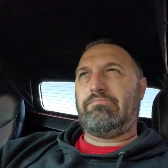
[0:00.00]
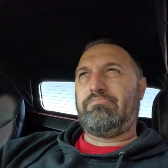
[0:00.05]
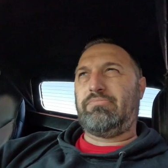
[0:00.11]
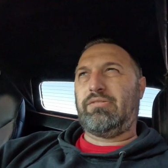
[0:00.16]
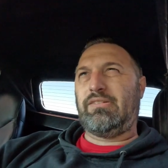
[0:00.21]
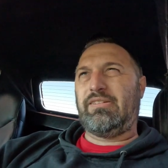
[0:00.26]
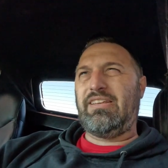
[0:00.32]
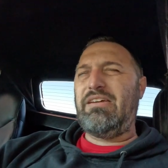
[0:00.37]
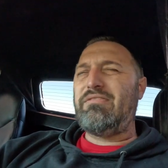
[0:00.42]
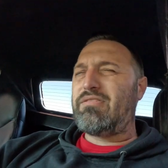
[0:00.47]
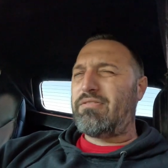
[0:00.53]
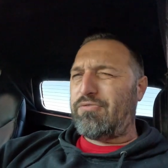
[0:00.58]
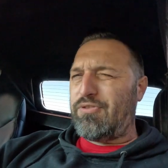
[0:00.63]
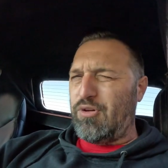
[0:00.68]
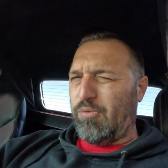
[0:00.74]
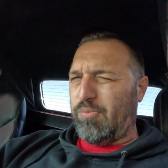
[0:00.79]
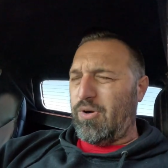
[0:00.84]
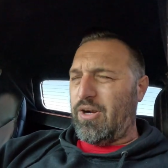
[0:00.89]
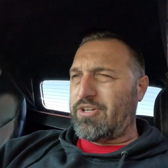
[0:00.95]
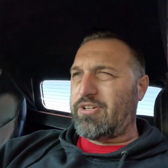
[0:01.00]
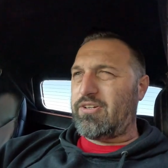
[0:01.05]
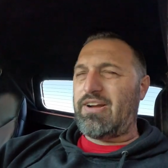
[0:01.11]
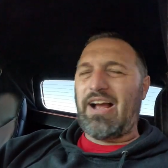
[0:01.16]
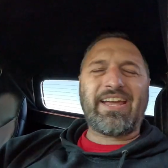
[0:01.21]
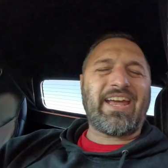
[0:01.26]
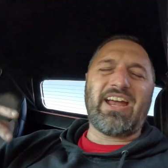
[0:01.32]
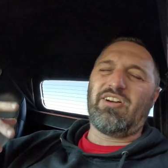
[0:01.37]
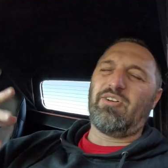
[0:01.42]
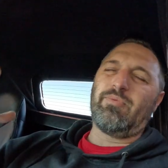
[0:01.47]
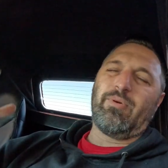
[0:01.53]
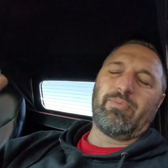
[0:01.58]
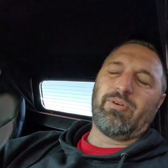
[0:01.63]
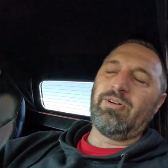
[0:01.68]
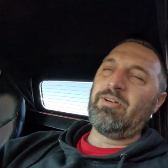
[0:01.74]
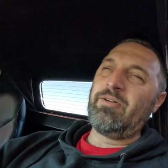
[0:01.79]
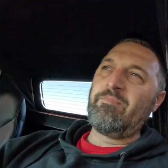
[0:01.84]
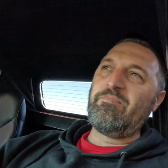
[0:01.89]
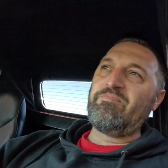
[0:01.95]
believe the fuel pressure, I can't
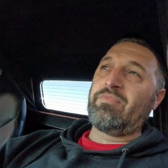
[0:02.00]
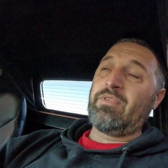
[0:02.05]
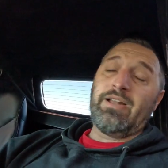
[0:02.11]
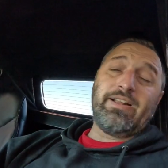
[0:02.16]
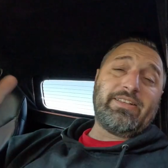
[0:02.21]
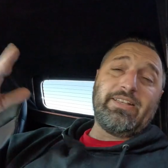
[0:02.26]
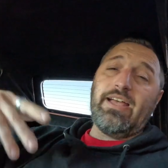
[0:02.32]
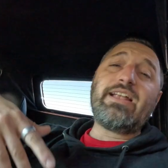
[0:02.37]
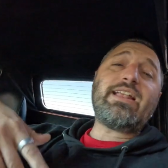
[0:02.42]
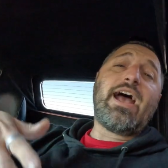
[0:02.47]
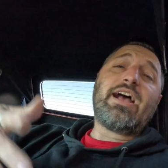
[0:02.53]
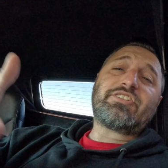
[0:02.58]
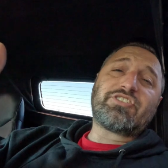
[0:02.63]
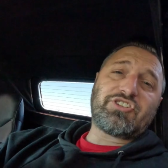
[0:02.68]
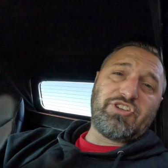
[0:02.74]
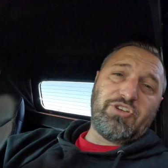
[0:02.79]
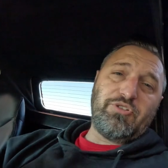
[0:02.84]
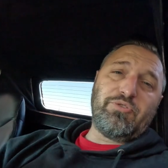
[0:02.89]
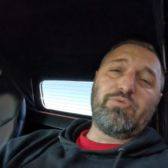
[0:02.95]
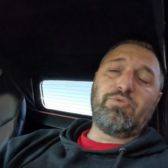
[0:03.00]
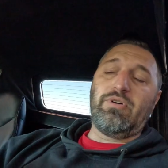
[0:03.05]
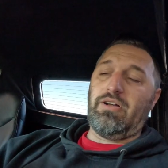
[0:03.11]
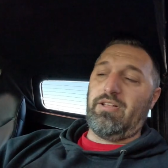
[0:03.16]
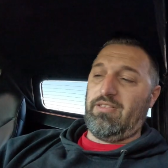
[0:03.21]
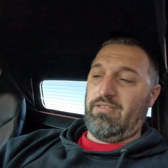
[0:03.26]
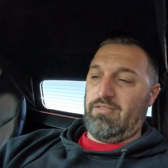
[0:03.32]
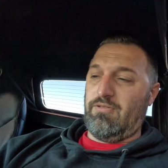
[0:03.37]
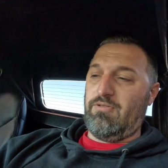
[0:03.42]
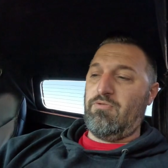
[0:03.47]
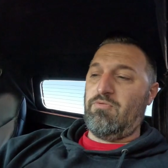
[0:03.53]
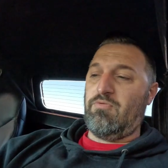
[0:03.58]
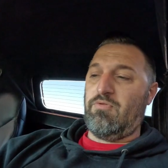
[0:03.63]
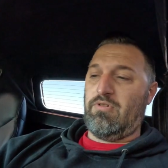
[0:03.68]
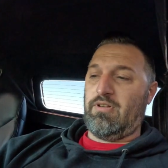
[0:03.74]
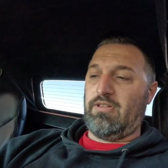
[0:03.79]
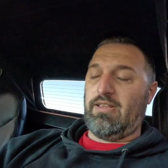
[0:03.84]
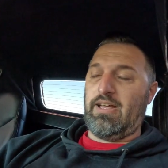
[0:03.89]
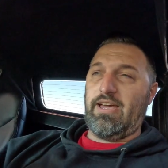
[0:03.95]
remember. It asks you what you
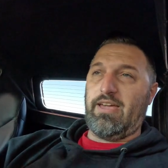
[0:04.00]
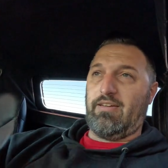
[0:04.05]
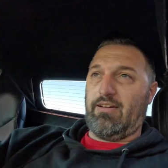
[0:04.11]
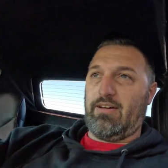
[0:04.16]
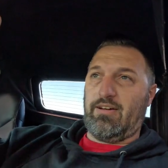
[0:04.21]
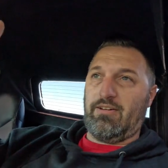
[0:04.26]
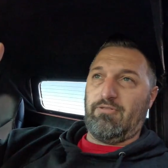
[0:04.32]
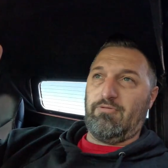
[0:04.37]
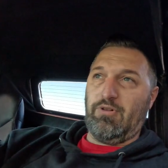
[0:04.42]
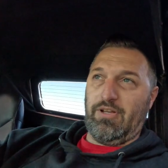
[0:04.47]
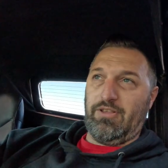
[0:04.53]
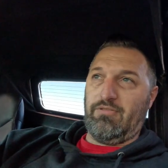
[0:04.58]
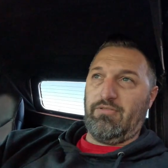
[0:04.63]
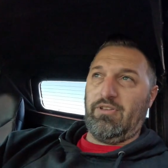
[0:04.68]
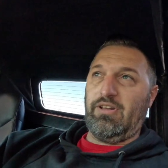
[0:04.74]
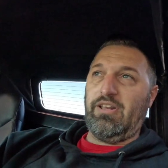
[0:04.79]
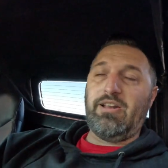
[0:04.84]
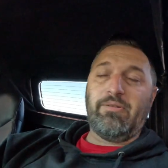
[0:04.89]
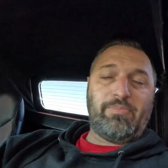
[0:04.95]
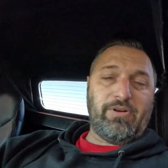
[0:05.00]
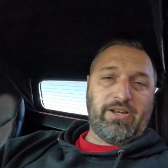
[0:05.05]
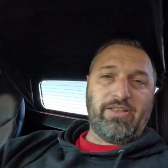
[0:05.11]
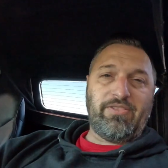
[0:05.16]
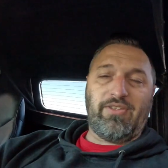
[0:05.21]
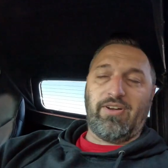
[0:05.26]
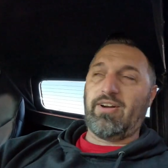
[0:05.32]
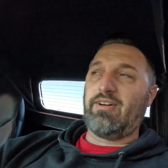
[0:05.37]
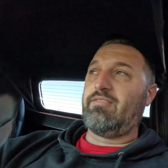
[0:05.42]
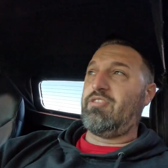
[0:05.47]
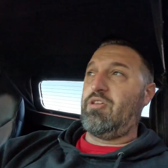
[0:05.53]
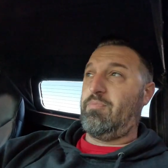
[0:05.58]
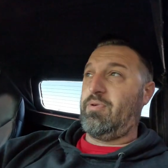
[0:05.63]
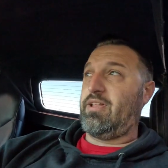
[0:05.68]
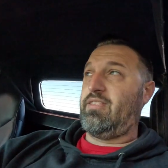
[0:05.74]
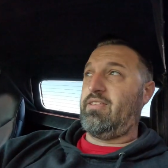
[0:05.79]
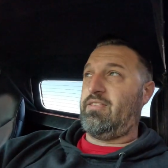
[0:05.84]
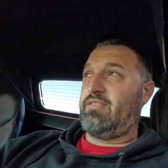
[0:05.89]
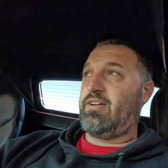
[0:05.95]
want, like what you need to put in there. You
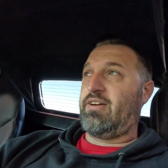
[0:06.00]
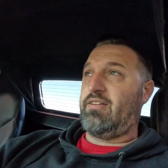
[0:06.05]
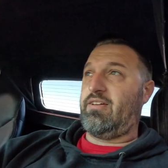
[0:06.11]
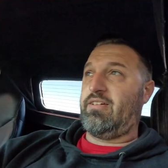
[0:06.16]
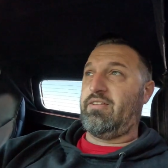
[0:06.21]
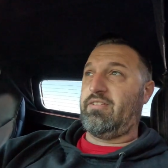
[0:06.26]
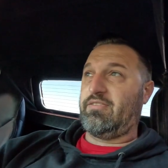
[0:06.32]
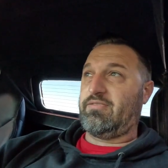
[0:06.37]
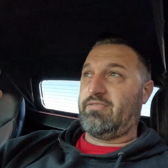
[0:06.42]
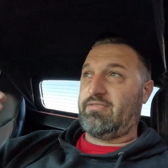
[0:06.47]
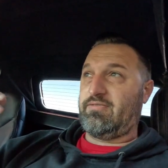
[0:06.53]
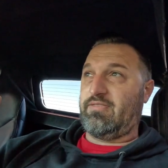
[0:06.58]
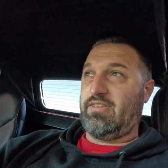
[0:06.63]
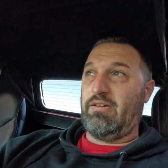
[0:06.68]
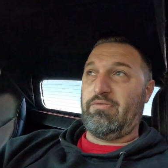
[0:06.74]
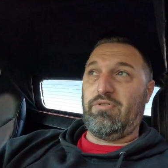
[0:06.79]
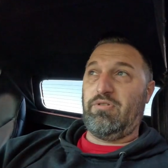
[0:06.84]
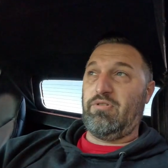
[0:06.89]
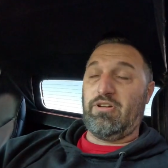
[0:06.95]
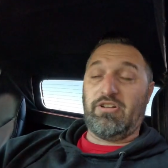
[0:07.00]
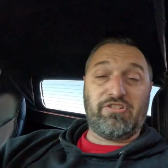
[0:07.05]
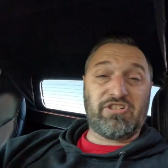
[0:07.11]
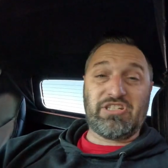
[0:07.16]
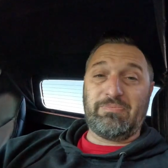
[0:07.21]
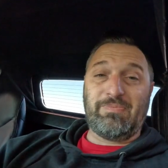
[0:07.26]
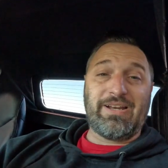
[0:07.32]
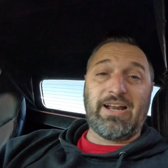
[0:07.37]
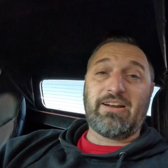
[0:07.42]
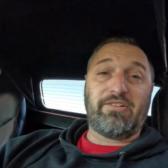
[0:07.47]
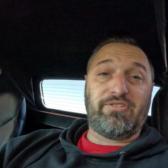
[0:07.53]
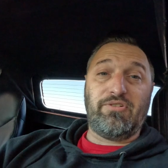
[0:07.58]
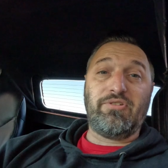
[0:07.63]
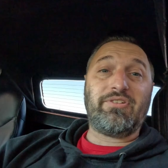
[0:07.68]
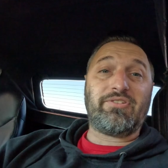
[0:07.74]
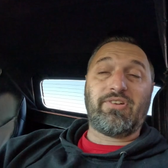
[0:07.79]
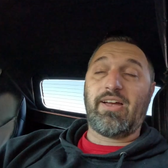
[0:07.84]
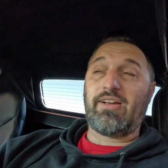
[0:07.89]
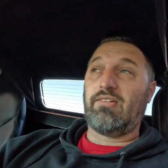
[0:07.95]
put it in there and it'll spit out a
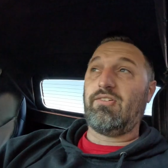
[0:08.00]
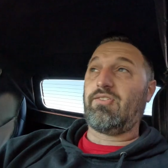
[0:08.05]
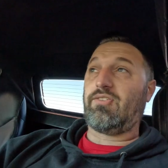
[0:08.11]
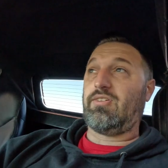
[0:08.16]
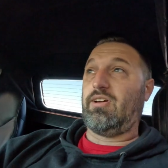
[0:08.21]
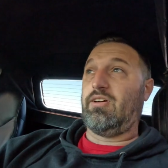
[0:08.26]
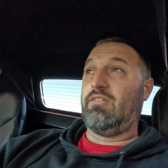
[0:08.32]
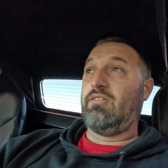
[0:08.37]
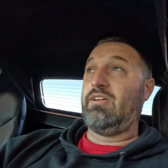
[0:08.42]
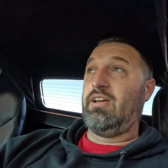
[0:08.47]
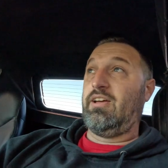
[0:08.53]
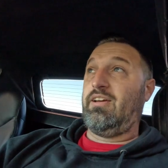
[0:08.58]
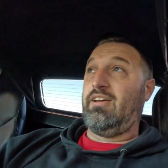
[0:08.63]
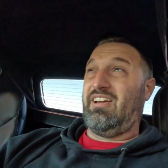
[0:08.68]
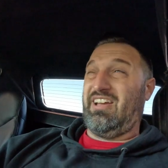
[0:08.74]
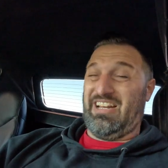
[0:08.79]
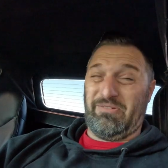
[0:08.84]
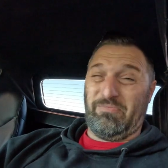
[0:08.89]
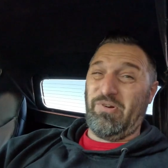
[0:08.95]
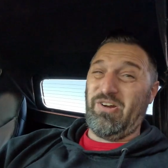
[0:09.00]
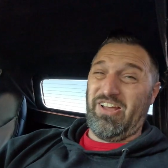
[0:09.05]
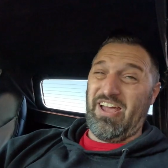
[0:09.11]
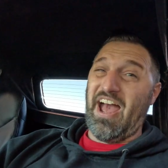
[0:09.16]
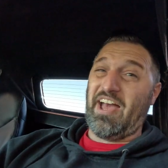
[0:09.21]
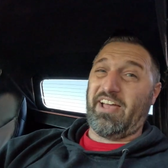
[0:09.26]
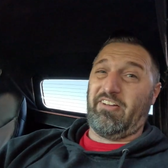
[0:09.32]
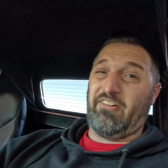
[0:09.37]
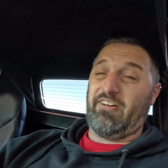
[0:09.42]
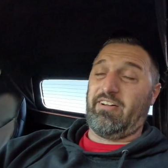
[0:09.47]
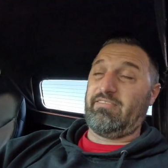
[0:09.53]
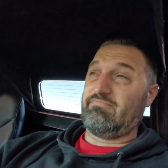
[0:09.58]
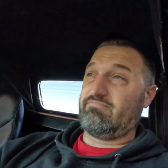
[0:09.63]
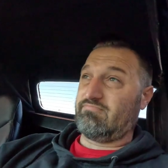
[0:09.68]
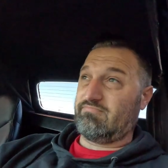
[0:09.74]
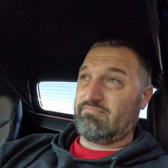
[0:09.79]
duty cycle. So, and it's pretty accurate.